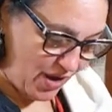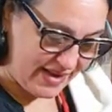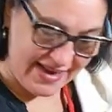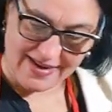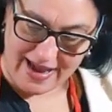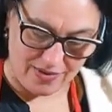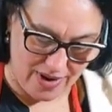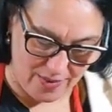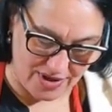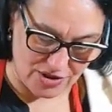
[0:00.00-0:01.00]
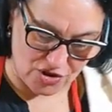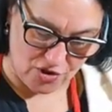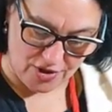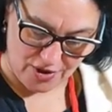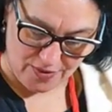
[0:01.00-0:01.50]
Okay, now I want to
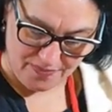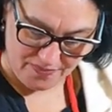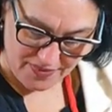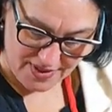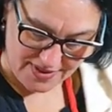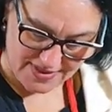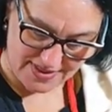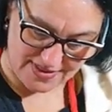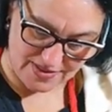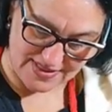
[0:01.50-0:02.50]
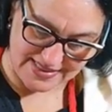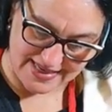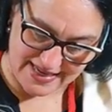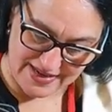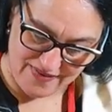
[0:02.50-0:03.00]
show you. See,
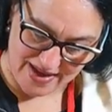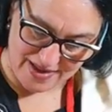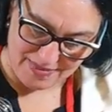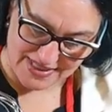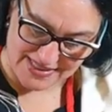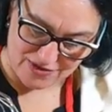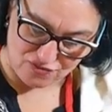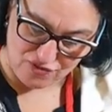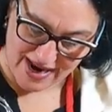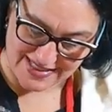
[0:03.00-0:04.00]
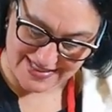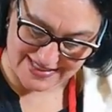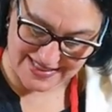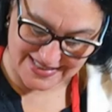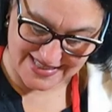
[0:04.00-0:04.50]
scrive, it means you write.
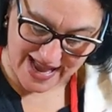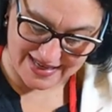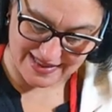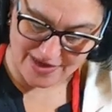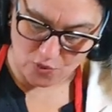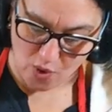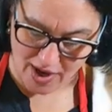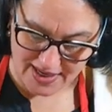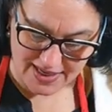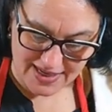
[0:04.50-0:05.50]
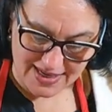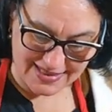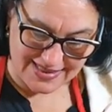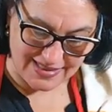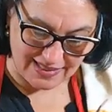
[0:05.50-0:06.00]
That's exactly how you want it.
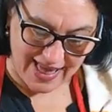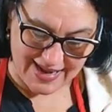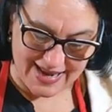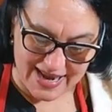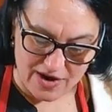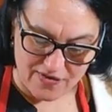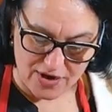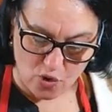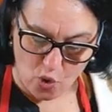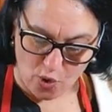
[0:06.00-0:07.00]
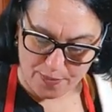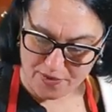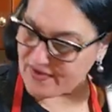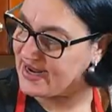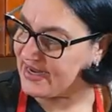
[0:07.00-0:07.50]
There's a lot of air
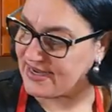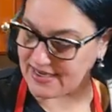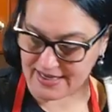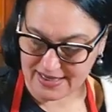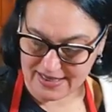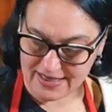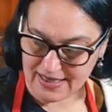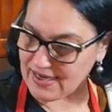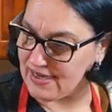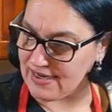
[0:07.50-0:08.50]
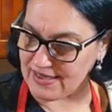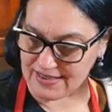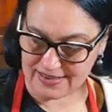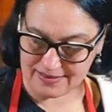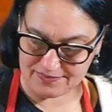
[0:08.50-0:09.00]
incorporated.
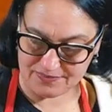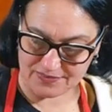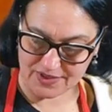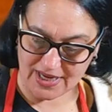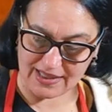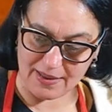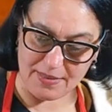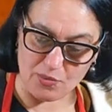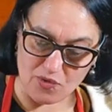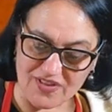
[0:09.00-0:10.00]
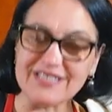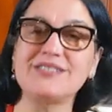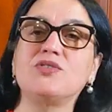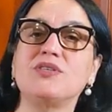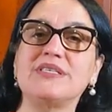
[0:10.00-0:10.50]
Um, okay, let me move this
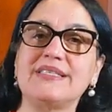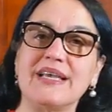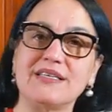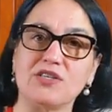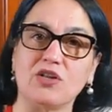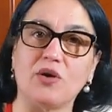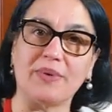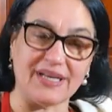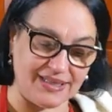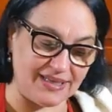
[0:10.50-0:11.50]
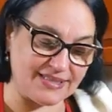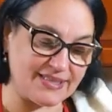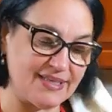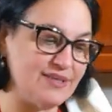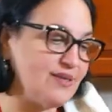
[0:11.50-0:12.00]
to the sink so nobody licks
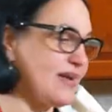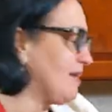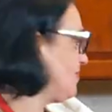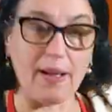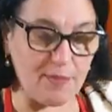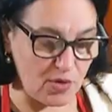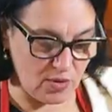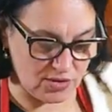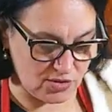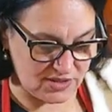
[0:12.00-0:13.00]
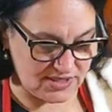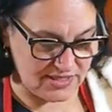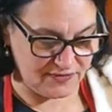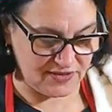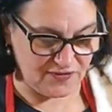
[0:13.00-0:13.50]
it. Okay, I'm going to
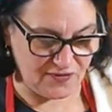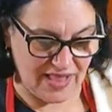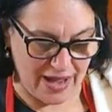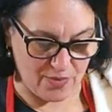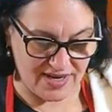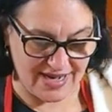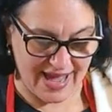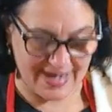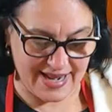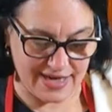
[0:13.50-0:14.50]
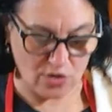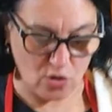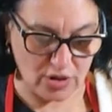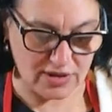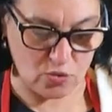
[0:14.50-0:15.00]
sift the flour, not add it
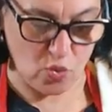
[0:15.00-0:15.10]
all at